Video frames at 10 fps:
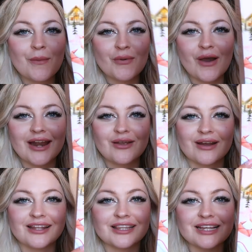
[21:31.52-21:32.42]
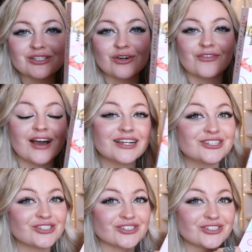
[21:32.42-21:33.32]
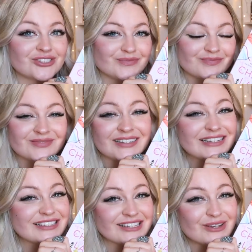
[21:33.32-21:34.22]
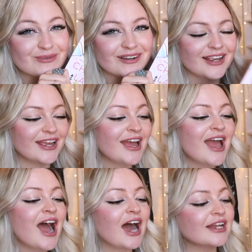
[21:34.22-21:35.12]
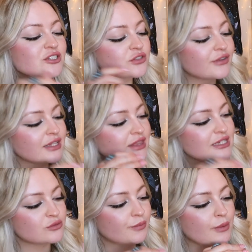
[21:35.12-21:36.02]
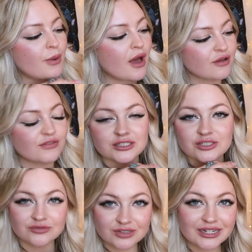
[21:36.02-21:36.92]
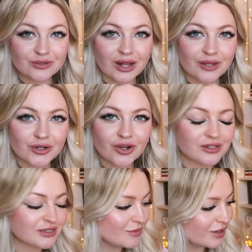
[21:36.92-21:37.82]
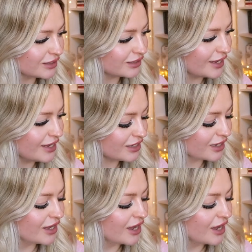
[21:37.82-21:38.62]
But anyway, this cover is just, it's so pretty, and I just feel like this would be perfect to read while I'm on holiday by the lake.